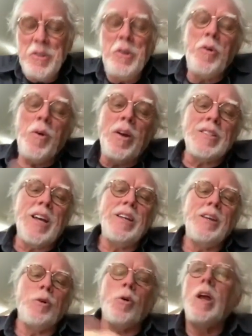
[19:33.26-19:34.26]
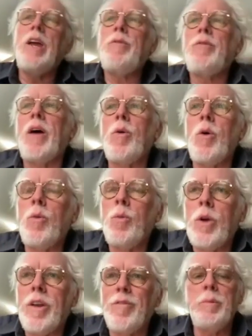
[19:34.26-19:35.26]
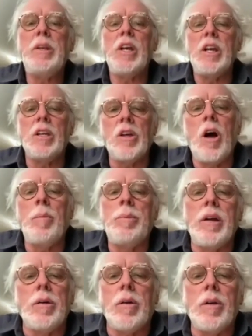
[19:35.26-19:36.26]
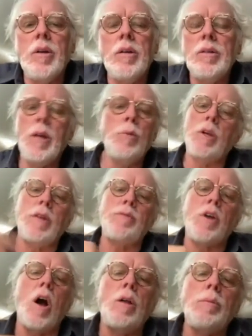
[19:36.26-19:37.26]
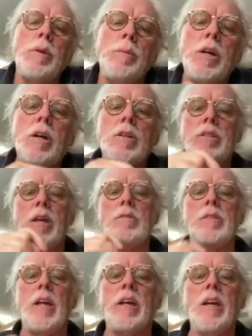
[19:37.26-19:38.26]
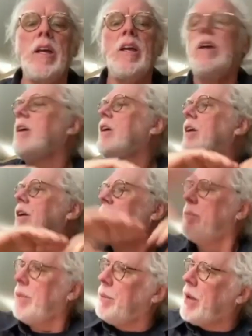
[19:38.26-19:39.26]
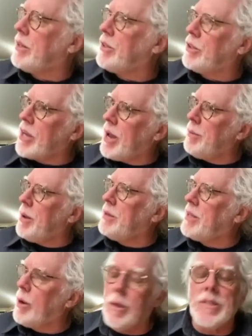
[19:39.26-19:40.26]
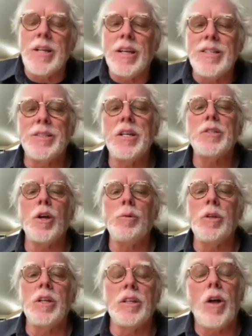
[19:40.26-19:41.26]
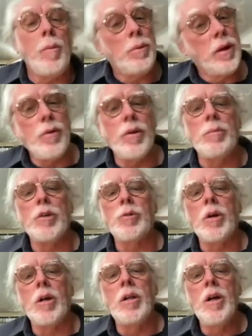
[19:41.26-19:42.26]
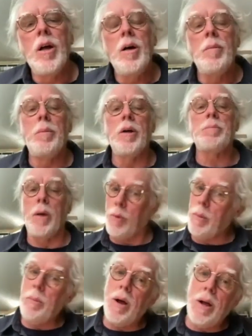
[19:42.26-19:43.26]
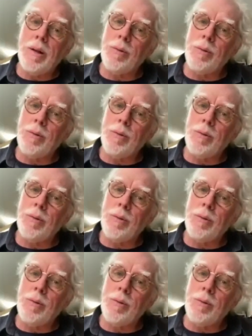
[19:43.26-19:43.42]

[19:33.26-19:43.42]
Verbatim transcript: you know, as I you know, if I would have been a guitar player, they wouldn't have called me because there's like, maybe at the time, maybe there was like 600 guitar player in Montreal. But right. marimba,